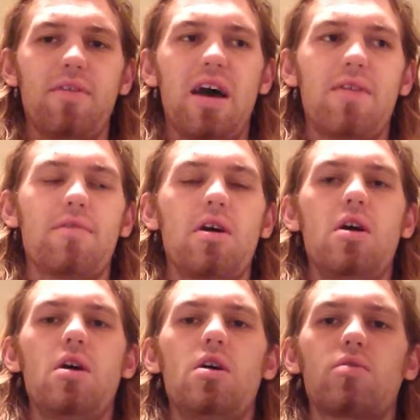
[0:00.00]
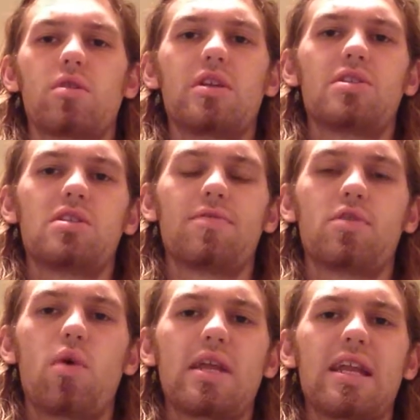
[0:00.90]
5 releases of
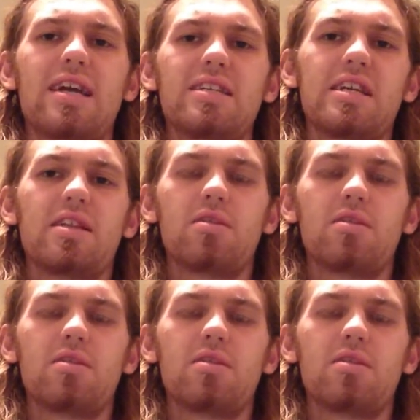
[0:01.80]
2019.